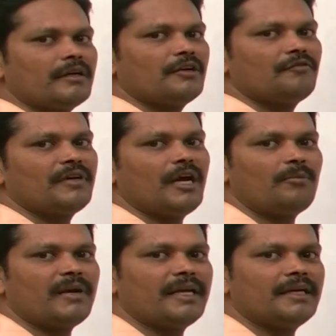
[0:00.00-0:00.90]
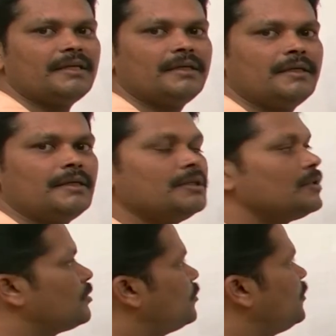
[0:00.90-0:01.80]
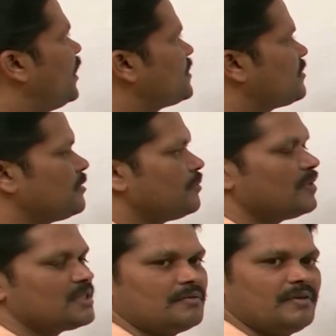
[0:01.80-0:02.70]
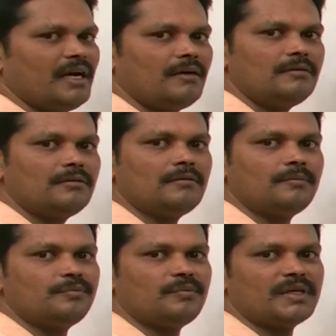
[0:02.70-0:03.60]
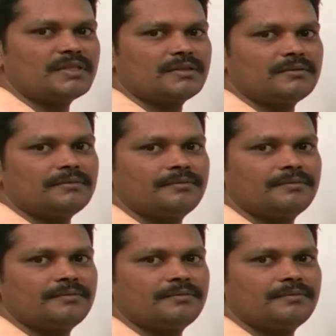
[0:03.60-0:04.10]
if we apply two positive numbers, we have positive.